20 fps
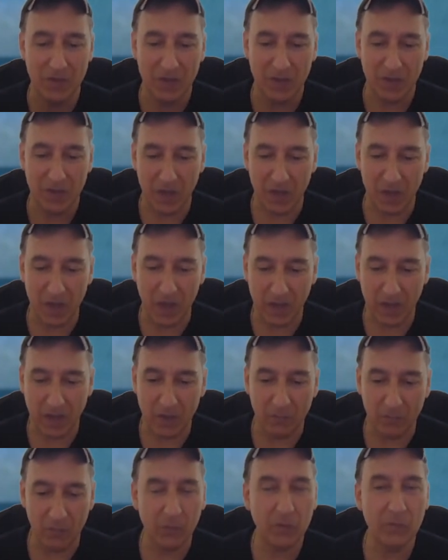I
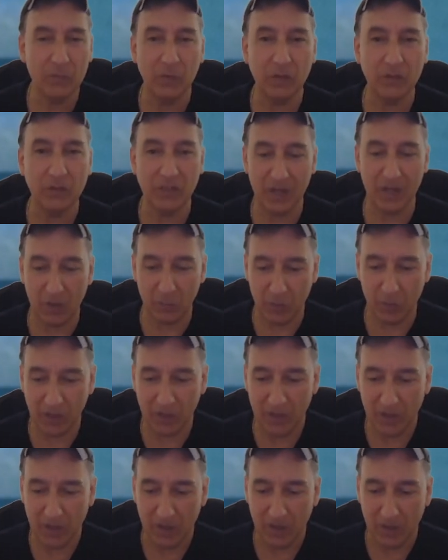am very fussy that way.
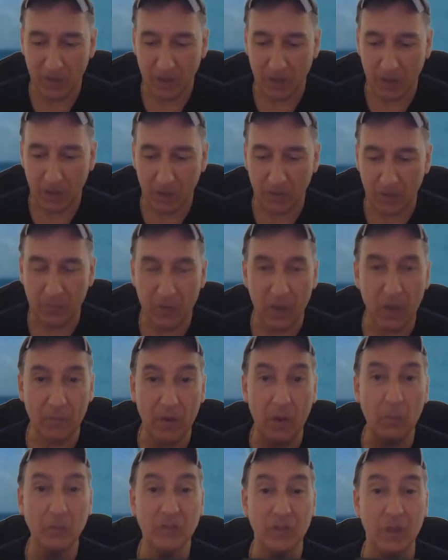If
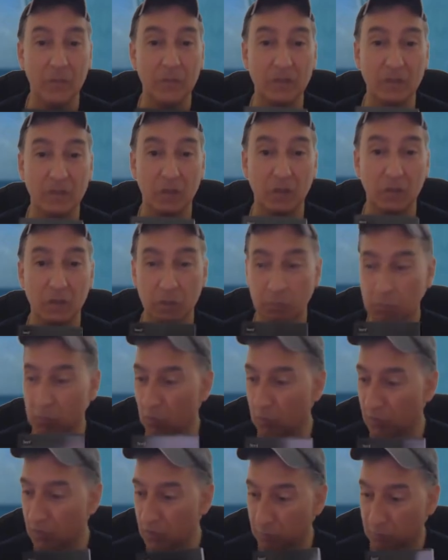I was to ever sell this
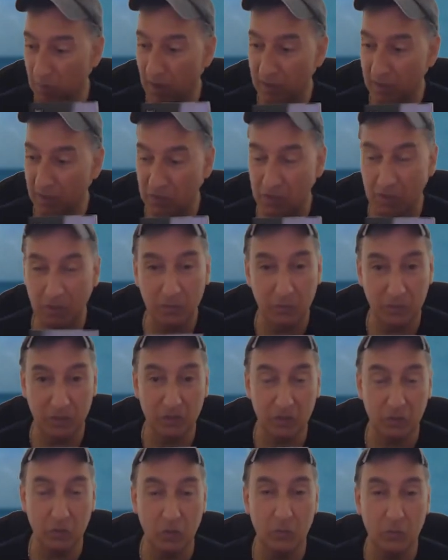box here,
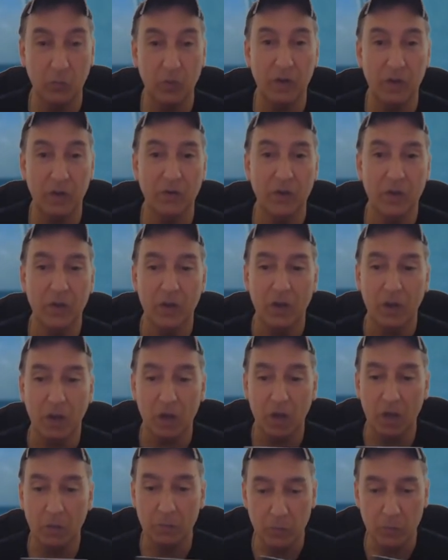this software,
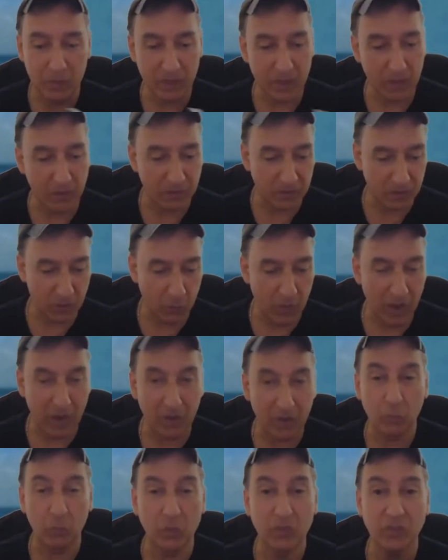you say,
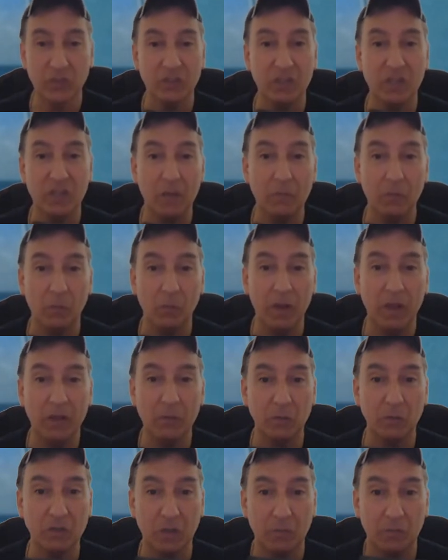wow, was this thing ever read?
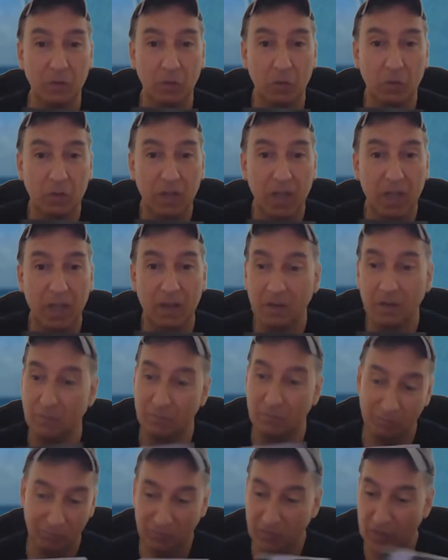Was ever looked at?
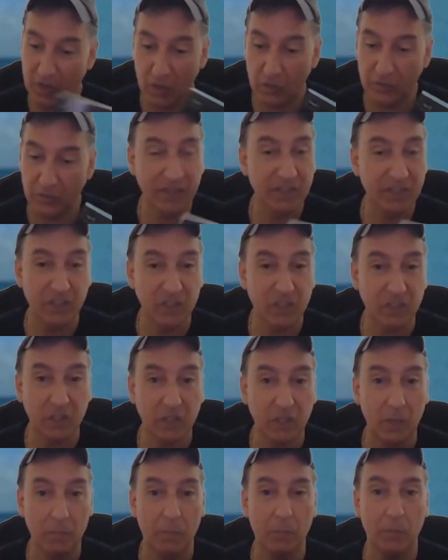You know, that's just the
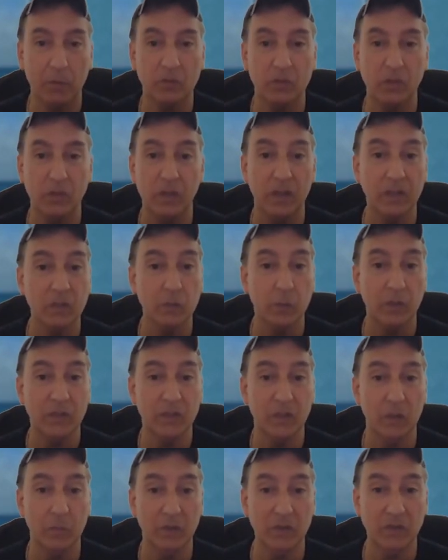type of person I am. That's why I
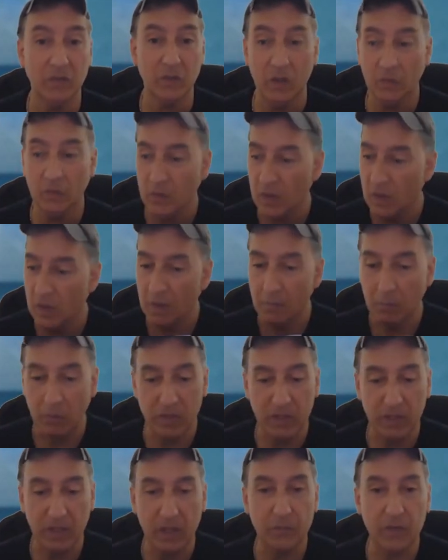sell my stuff. But
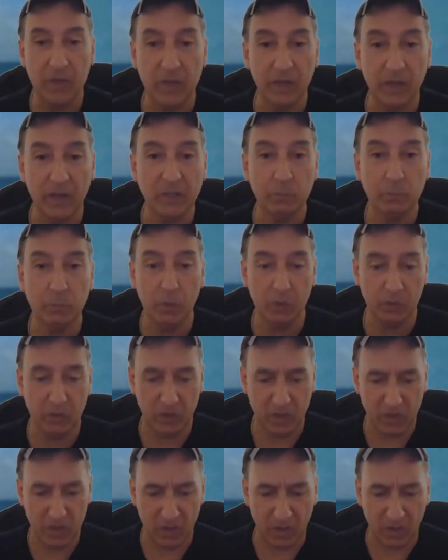you gave me a nice book.
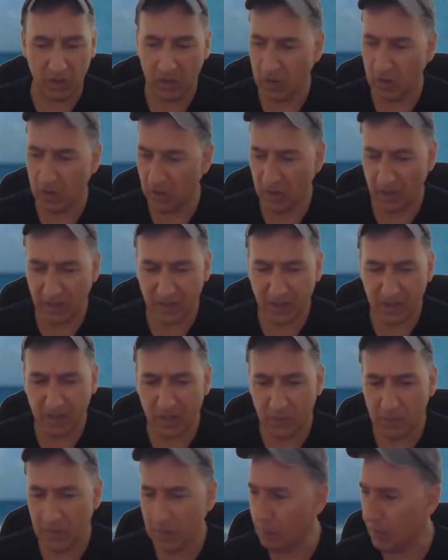I think
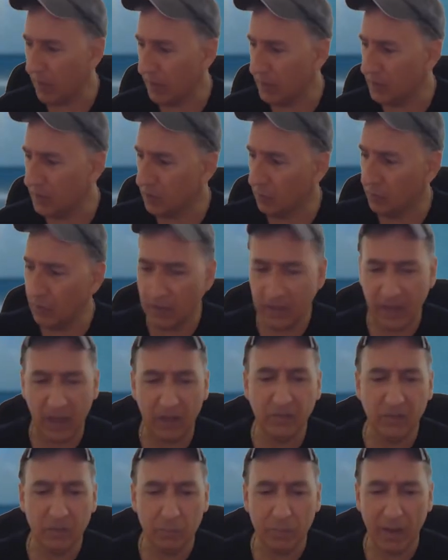how many pages are it?
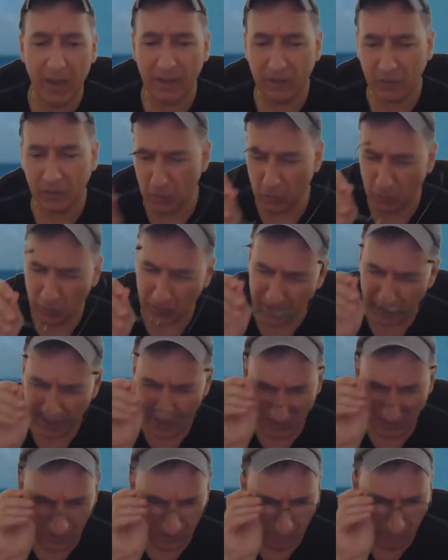Counting back too. I'm going to
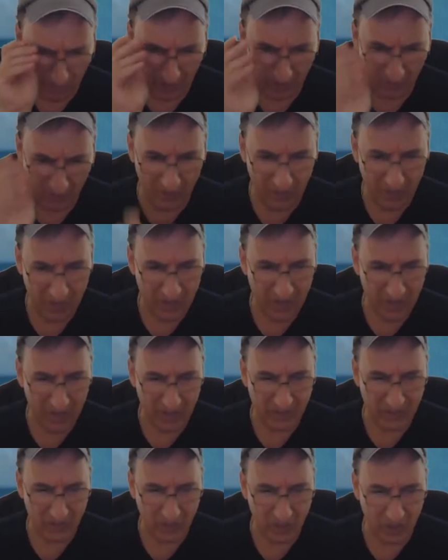count the back of it.
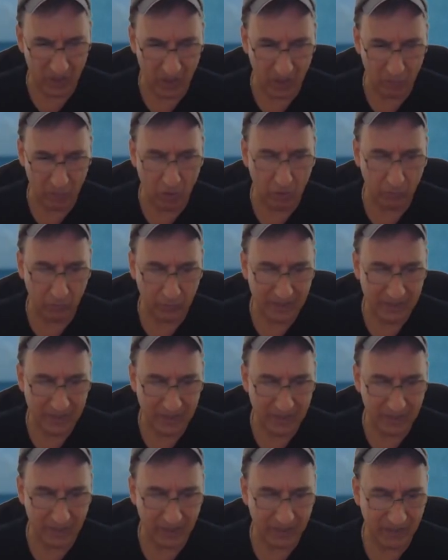It's well, with the
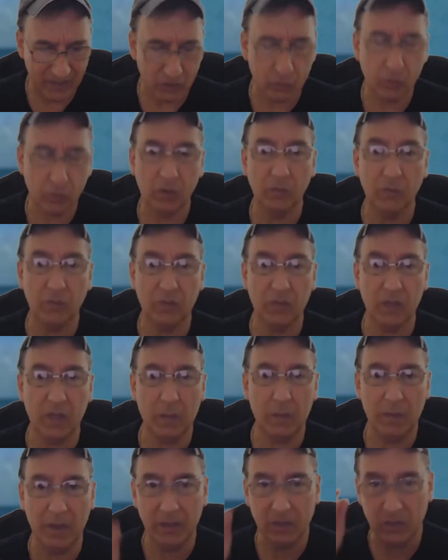index, it's
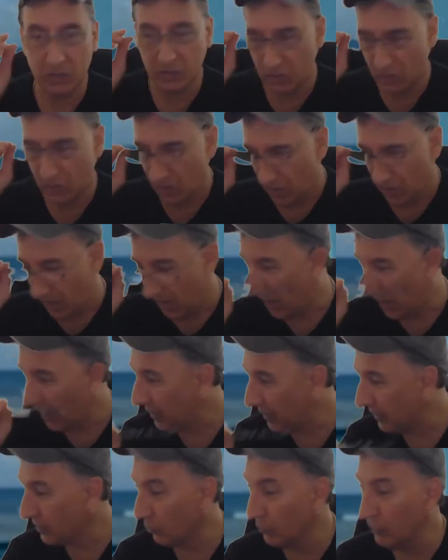358 pages, and
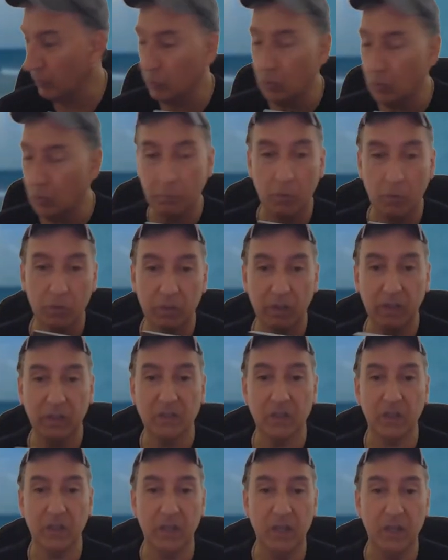it's a real good book. Like I
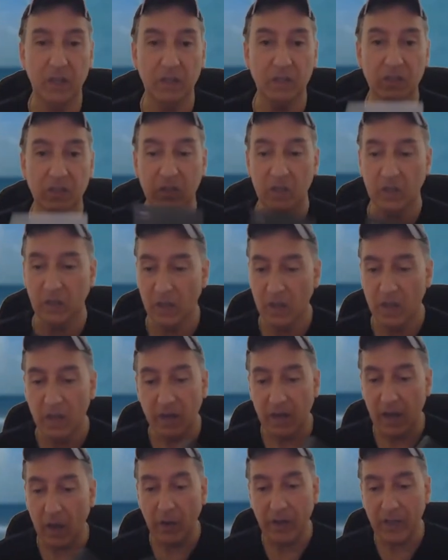said again, it's thick.
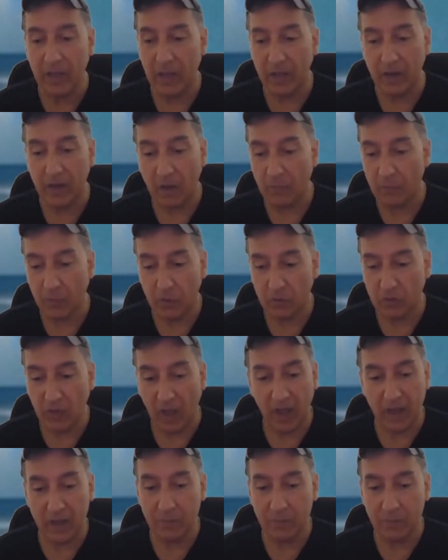Now again, folks, I am